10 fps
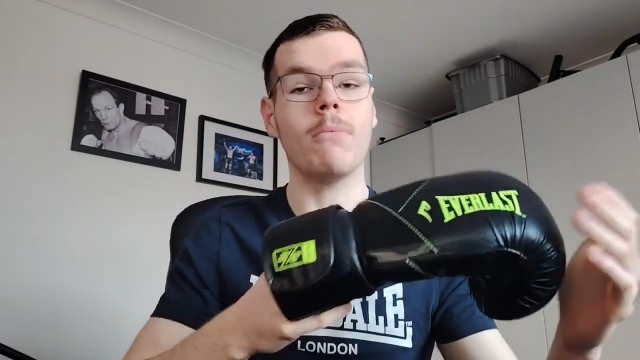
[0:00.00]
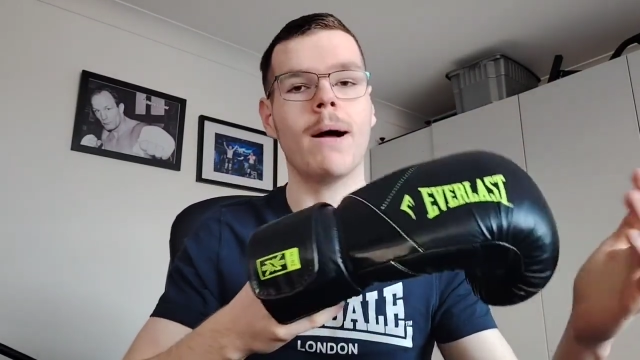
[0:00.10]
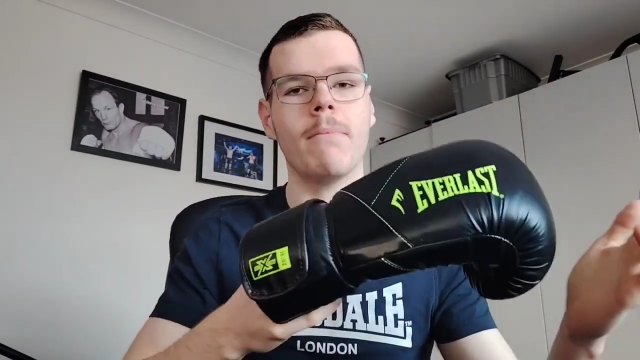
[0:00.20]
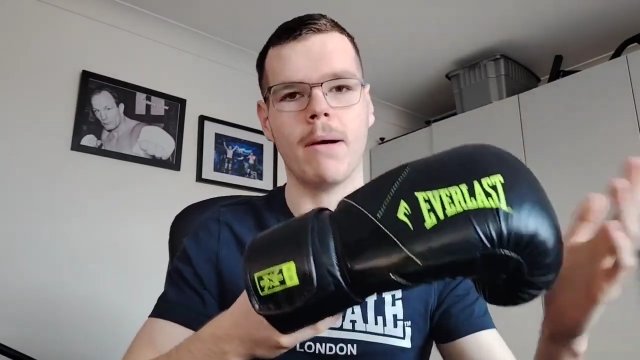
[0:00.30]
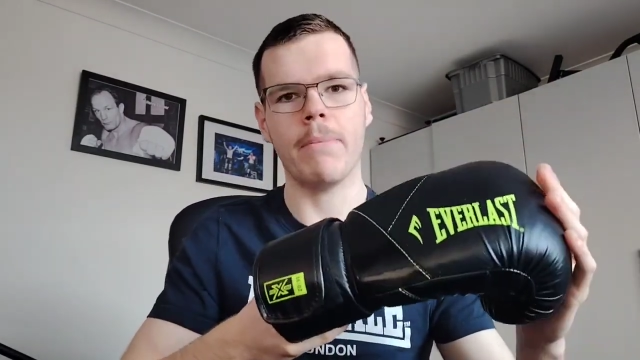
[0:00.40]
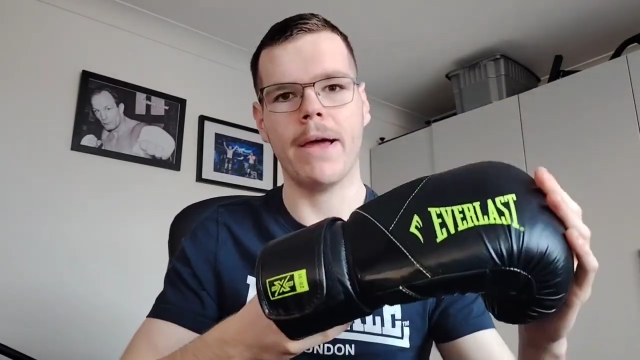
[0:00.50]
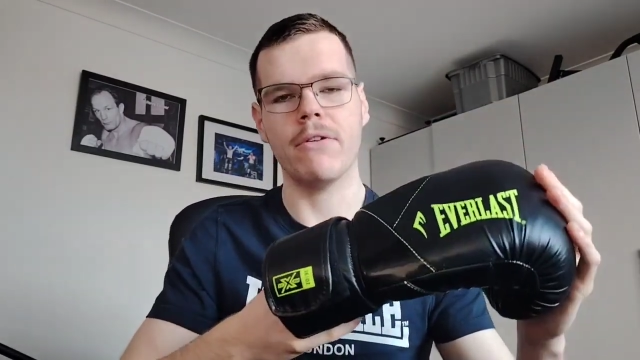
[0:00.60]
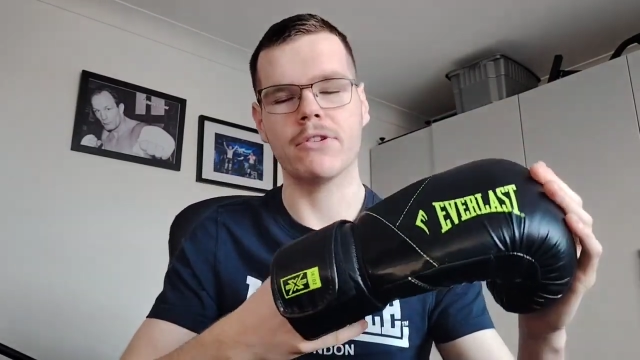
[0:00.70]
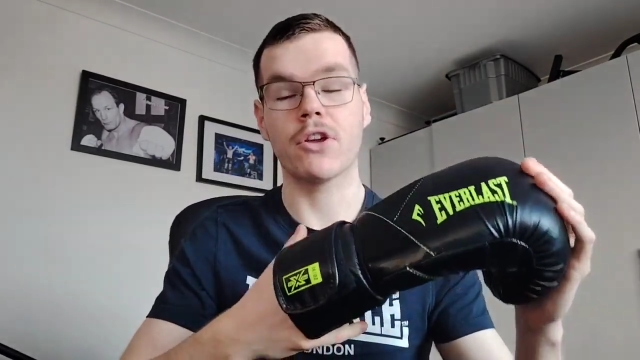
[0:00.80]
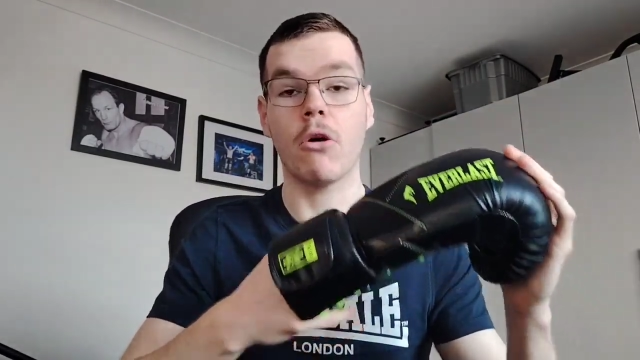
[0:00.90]
or my
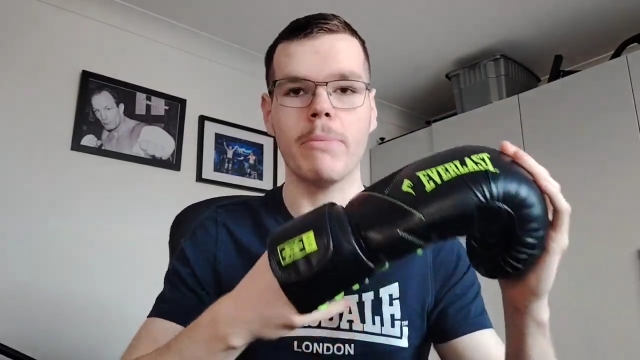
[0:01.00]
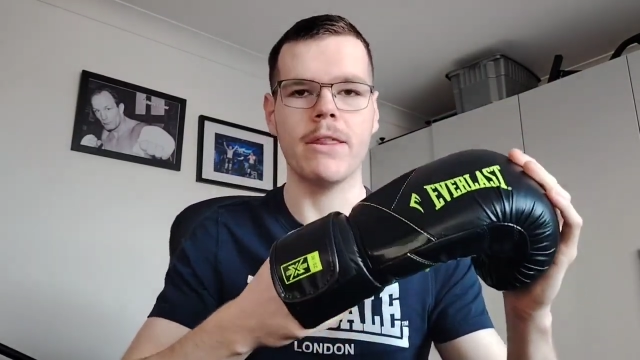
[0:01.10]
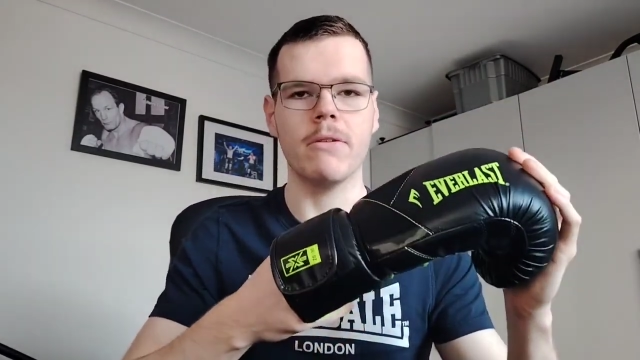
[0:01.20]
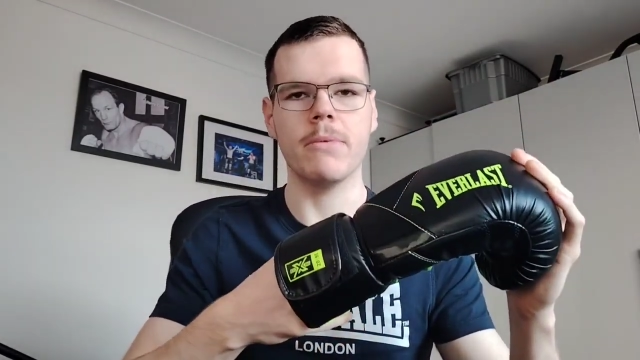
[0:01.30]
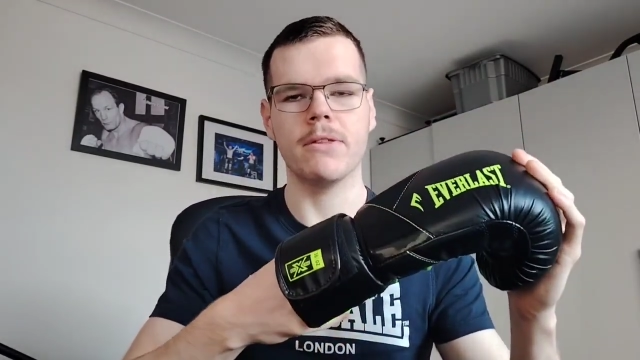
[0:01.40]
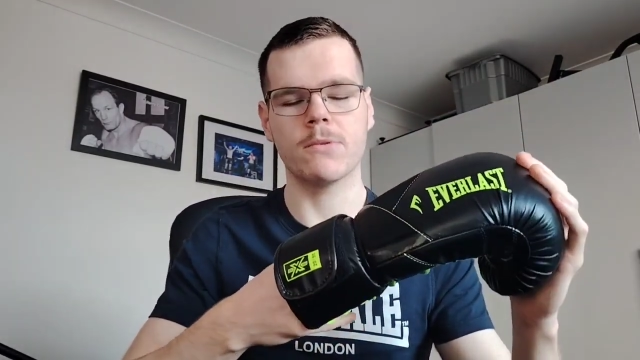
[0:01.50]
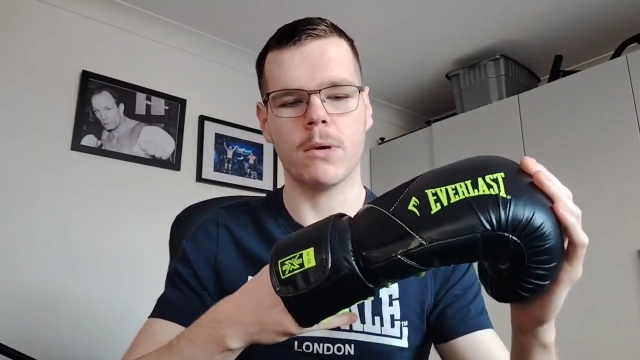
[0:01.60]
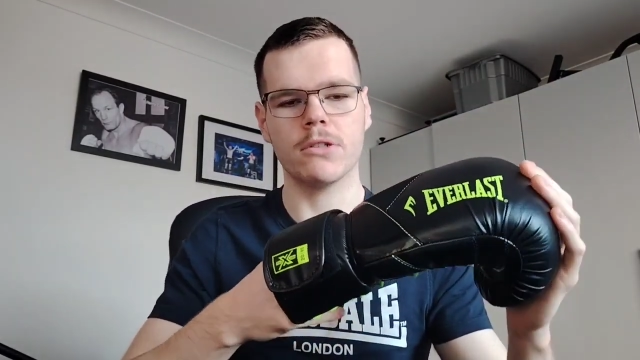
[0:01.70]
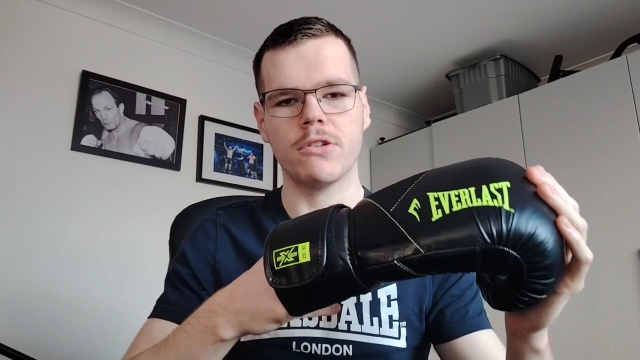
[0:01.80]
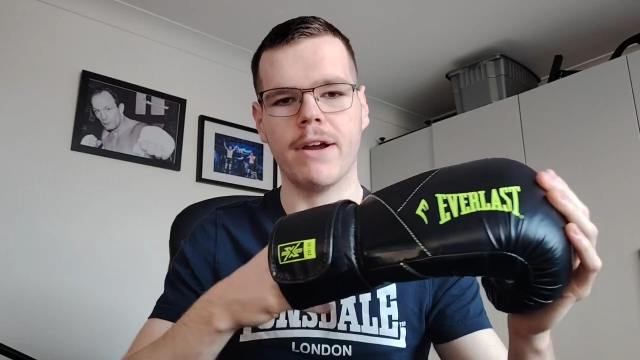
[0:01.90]
parents got me them in
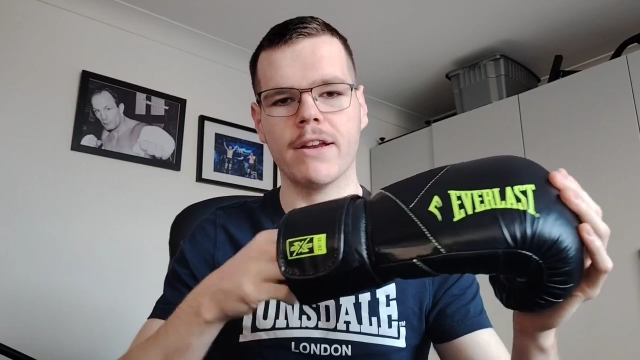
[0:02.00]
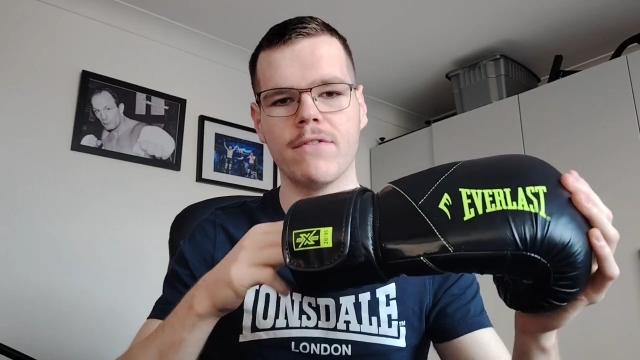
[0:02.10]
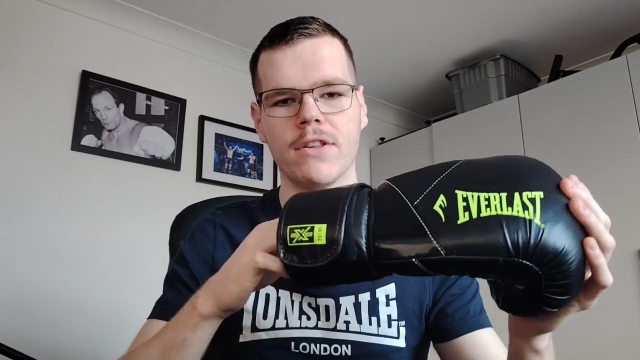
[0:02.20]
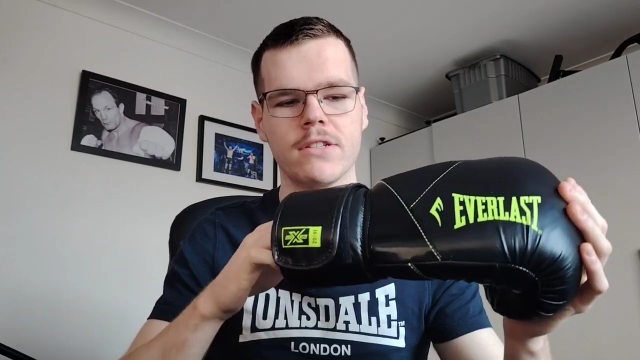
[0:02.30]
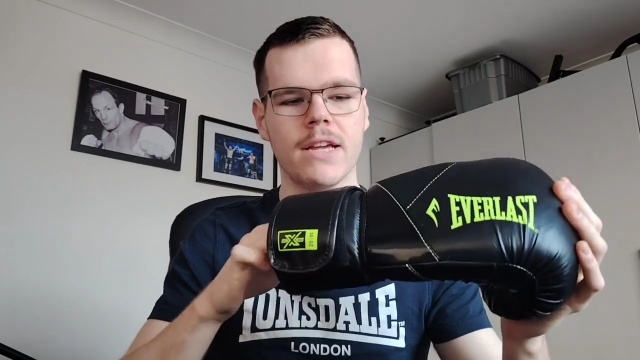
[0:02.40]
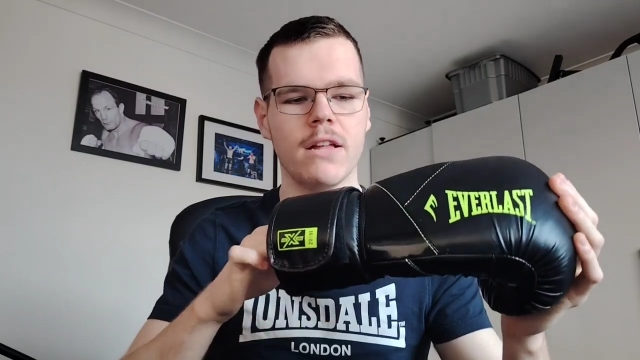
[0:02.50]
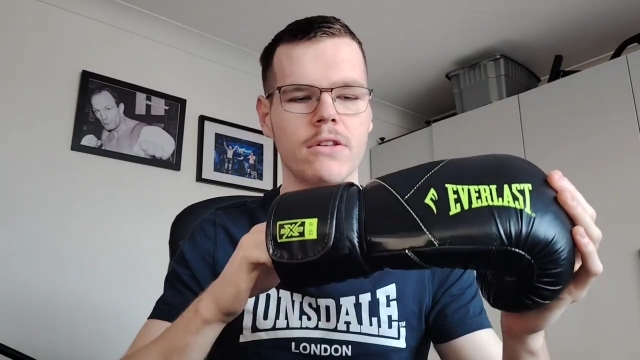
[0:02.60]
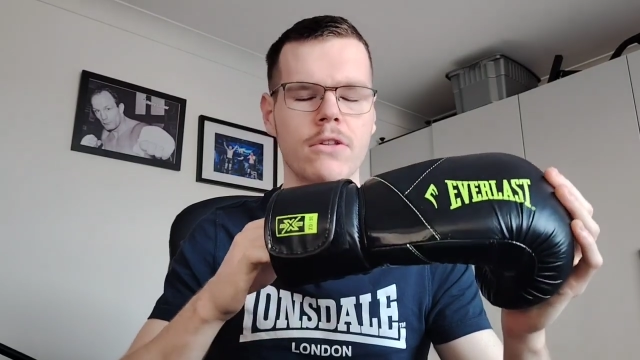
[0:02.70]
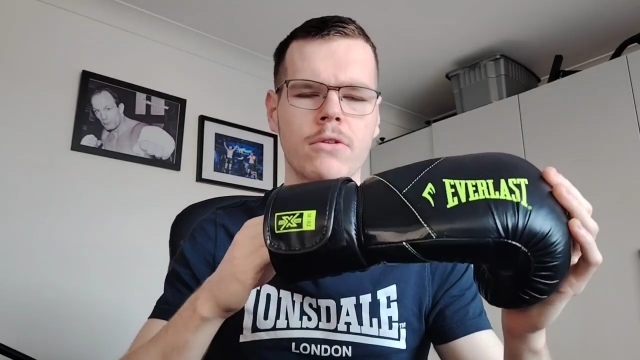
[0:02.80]
Sports Direct for the sale.